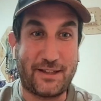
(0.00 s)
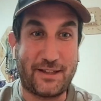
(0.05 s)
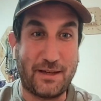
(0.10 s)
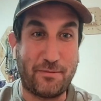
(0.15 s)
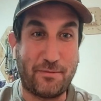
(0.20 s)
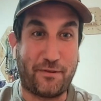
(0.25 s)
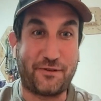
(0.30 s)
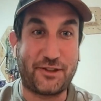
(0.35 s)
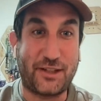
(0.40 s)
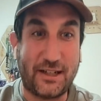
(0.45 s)
and you
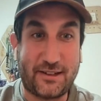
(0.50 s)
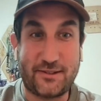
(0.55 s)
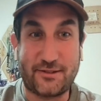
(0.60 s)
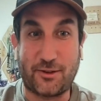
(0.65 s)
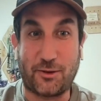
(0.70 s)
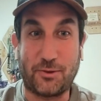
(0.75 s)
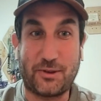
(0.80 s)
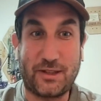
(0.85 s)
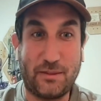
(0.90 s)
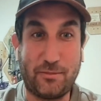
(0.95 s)
have a team of
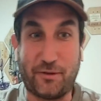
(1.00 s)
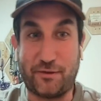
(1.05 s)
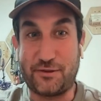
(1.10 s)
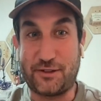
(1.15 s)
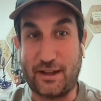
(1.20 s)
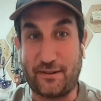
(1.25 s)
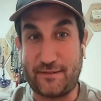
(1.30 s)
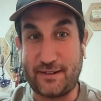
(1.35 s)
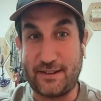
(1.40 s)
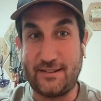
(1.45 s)
6 or
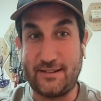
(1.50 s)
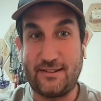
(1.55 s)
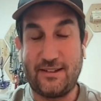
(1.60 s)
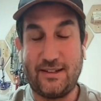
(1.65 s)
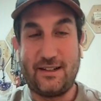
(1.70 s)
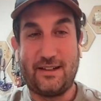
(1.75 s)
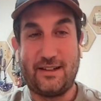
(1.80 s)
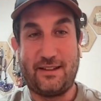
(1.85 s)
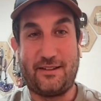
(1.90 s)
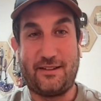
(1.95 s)
team of
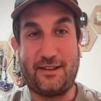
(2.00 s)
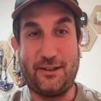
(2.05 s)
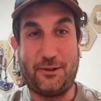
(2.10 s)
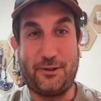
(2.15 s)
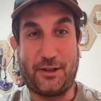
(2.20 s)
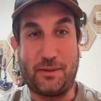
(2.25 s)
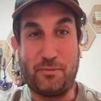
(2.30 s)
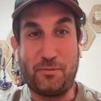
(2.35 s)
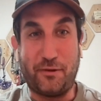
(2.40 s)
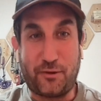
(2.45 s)
7,
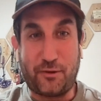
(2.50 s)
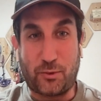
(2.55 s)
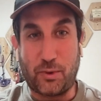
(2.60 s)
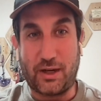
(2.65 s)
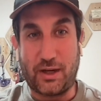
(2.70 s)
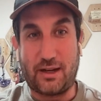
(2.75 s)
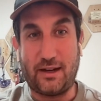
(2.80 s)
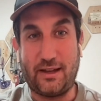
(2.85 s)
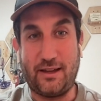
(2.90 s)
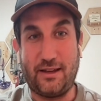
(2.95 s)
then you
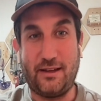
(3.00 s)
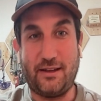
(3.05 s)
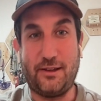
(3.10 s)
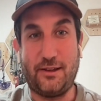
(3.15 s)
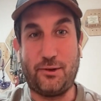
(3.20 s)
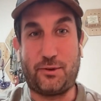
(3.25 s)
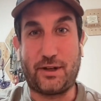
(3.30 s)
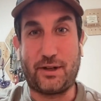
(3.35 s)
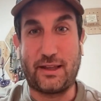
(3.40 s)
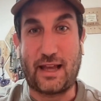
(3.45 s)
can move
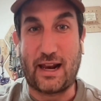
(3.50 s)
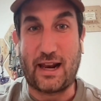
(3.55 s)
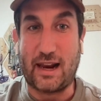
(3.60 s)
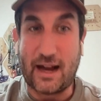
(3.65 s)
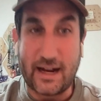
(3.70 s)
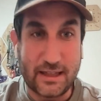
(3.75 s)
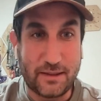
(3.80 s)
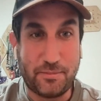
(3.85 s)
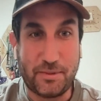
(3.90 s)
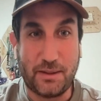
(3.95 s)
quickly, you
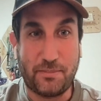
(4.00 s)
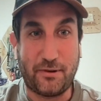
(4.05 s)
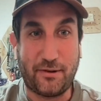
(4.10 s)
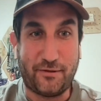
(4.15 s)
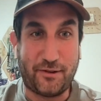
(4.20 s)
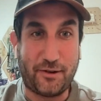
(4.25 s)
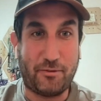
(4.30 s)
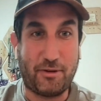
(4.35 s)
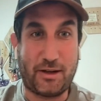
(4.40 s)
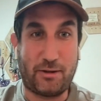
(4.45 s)
can
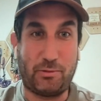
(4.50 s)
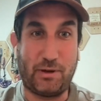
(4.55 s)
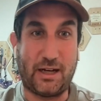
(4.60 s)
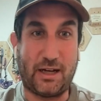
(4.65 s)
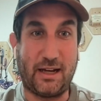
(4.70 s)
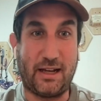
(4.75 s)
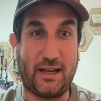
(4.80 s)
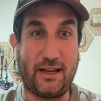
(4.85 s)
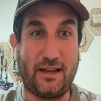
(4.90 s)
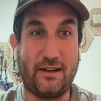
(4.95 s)
align people
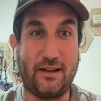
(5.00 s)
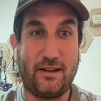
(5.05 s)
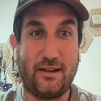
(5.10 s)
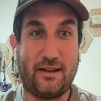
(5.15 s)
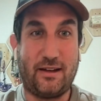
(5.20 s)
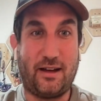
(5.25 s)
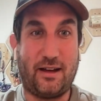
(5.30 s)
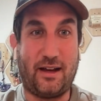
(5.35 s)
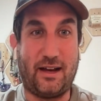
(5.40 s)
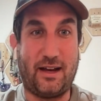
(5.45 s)
very
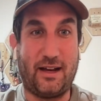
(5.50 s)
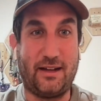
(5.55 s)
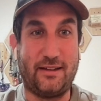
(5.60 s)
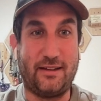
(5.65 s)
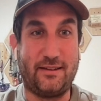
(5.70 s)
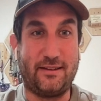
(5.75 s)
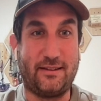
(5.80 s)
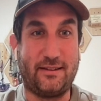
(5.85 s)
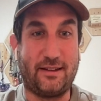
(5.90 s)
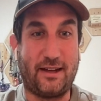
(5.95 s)
quickly,
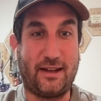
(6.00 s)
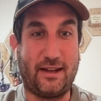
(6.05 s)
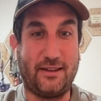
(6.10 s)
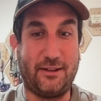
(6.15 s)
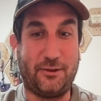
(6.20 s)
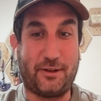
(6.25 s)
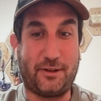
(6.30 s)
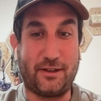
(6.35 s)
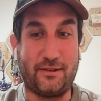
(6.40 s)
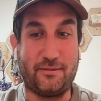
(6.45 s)
and
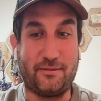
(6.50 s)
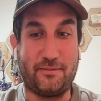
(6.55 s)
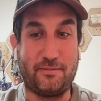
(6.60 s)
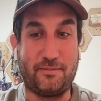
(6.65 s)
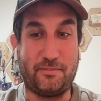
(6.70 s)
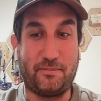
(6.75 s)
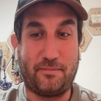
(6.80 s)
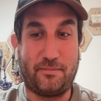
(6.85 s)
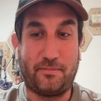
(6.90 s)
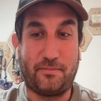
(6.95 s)
you
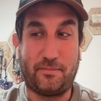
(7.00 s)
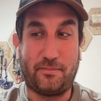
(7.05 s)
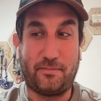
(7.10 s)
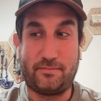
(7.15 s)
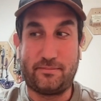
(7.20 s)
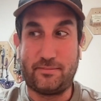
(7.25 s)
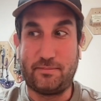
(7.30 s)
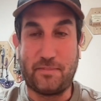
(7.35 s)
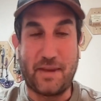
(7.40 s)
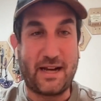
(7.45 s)
can
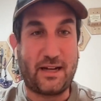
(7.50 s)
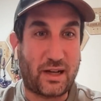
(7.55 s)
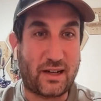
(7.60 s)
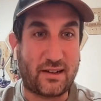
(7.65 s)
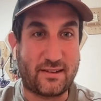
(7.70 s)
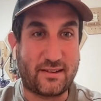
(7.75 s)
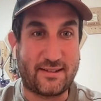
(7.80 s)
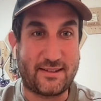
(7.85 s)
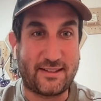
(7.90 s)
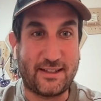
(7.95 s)

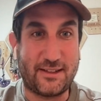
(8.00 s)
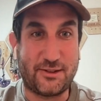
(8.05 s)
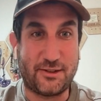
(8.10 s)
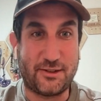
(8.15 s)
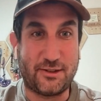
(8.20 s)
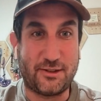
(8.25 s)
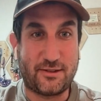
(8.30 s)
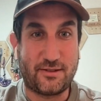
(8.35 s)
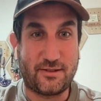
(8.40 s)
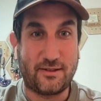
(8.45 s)
make quick
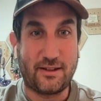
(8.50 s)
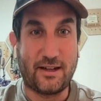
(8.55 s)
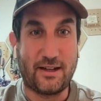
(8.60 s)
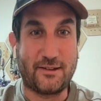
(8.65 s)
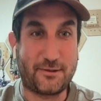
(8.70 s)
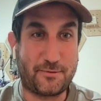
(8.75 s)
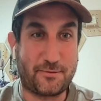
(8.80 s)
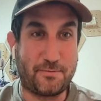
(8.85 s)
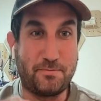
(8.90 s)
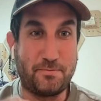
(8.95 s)

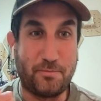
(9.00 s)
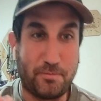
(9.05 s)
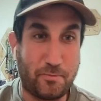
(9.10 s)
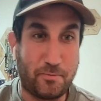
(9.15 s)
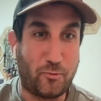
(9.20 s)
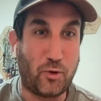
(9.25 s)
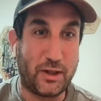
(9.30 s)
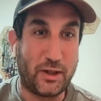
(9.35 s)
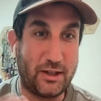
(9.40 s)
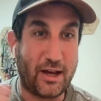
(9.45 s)
decisions.
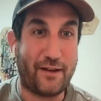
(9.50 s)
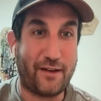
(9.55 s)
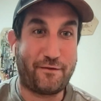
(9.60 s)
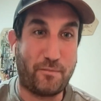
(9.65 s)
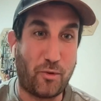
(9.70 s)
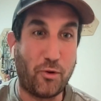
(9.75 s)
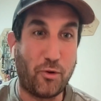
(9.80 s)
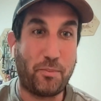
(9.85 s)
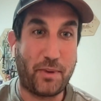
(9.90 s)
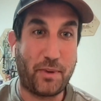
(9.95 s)
As
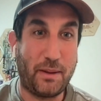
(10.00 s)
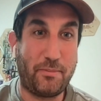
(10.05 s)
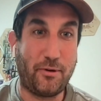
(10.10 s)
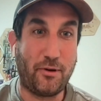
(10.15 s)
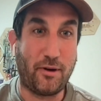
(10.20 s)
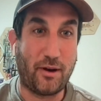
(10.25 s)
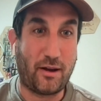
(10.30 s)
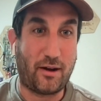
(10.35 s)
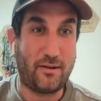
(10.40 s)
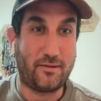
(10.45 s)
when you have more
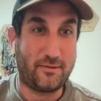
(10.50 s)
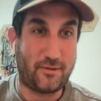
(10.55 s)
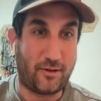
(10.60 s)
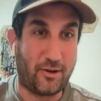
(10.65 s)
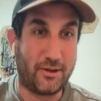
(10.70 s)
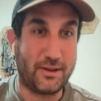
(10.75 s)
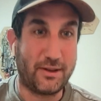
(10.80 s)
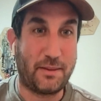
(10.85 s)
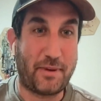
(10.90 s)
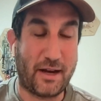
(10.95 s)
people
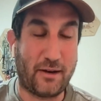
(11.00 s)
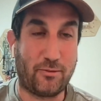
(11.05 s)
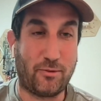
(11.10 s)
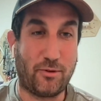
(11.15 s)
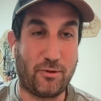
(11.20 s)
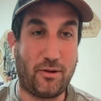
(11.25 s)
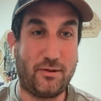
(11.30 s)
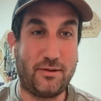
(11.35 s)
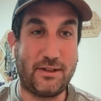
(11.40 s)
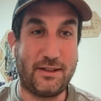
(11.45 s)
on
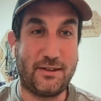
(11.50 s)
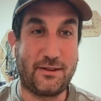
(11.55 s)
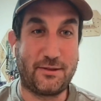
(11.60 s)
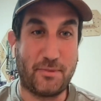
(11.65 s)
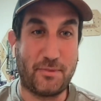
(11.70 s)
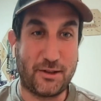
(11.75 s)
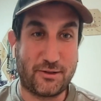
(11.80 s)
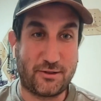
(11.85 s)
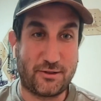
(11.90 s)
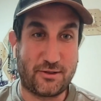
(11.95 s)
the
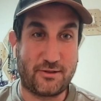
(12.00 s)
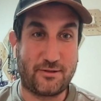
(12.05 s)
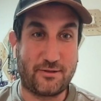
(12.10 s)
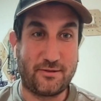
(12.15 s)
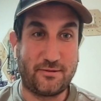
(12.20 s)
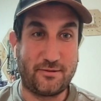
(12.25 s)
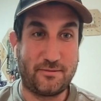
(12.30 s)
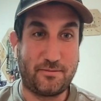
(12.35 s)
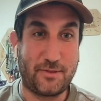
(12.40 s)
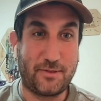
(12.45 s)
payroll, it's
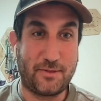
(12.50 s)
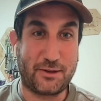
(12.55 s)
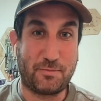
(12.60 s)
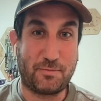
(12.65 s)
much